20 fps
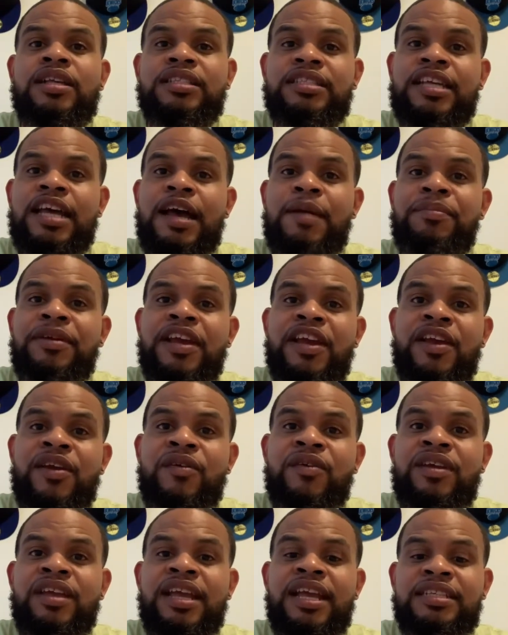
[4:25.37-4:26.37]
Scott
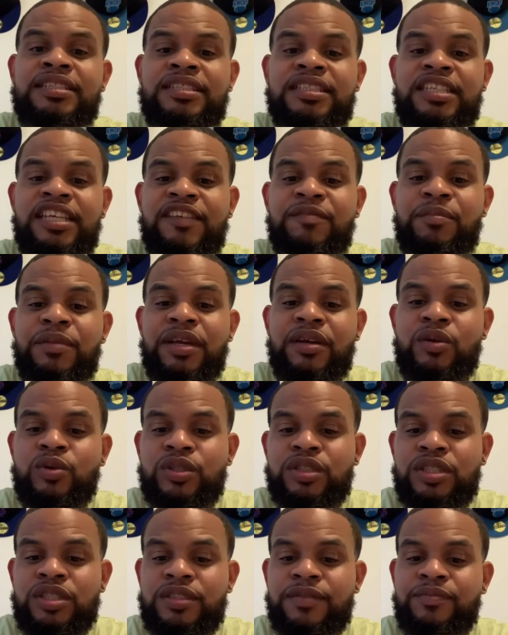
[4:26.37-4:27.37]
Perry, and Steve
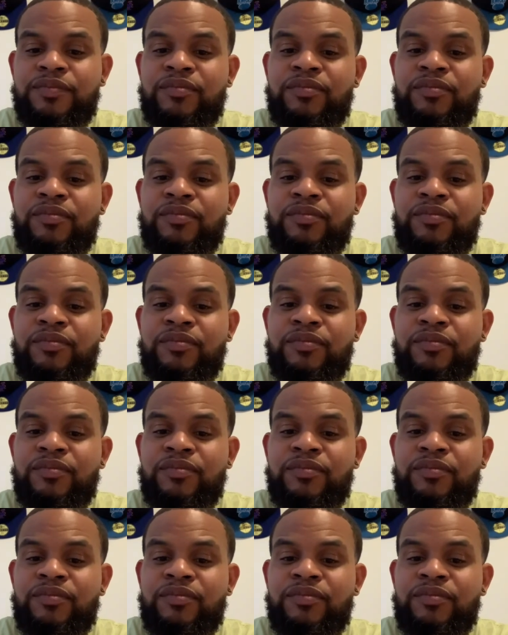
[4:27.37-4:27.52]
Mills.